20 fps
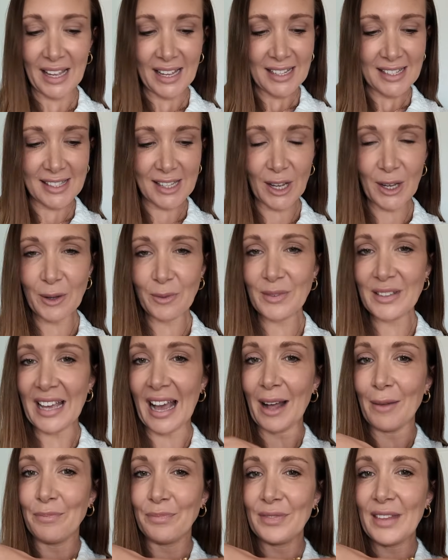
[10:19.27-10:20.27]
So yeah,
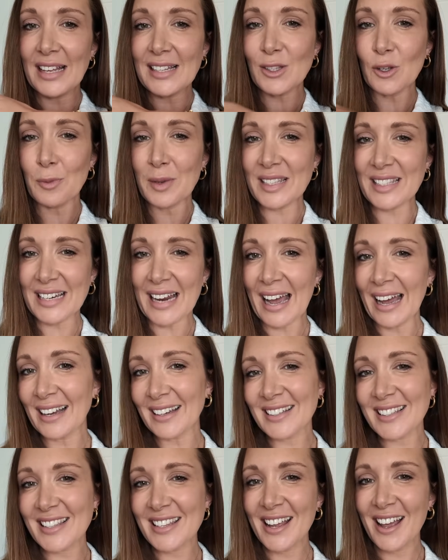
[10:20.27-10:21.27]
there's all my
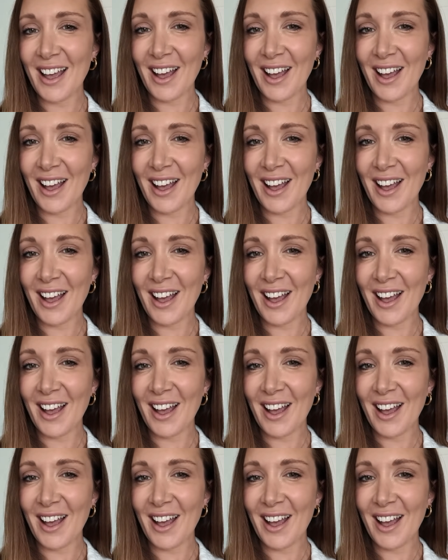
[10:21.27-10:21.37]
stacks.